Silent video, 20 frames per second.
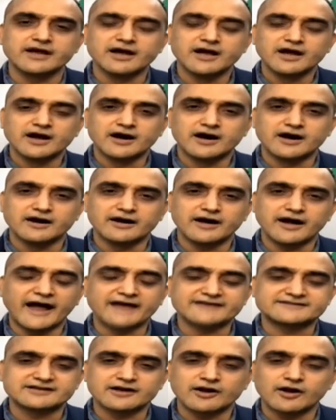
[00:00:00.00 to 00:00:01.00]
uh,
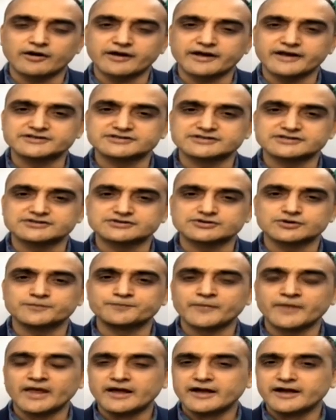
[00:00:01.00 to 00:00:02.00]
asset allocation. So
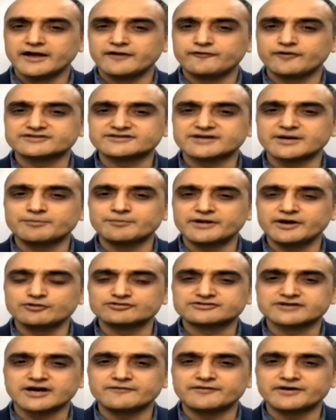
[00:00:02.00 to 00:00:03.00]
if you're somebody who's
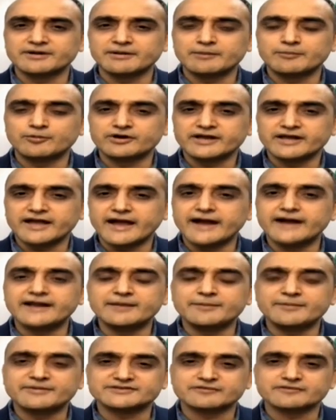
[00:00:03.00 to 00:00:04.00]
comfortable putting
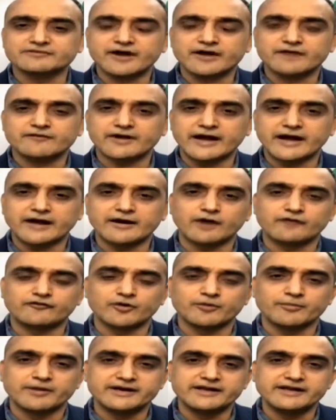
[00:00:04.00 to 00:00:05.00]
80% of your
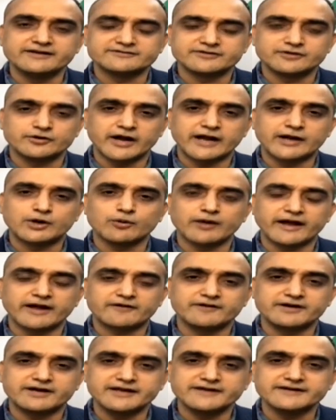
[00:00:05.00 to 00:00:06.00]
money into
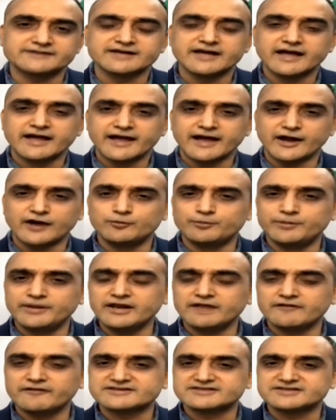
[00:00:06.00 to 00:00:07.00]
equities and been
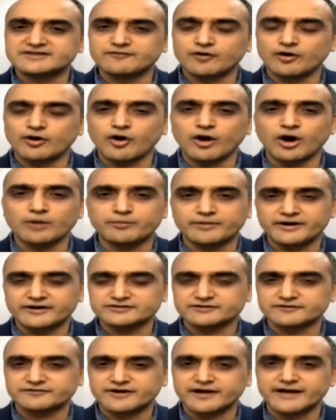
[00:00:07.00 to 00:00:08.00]
investing for long periods
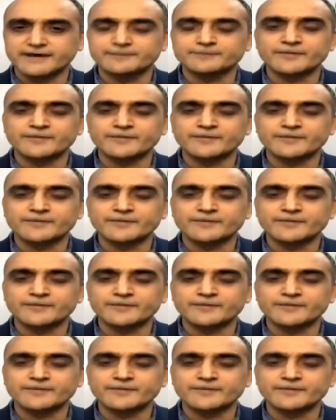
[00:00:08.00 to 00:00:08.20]
of time,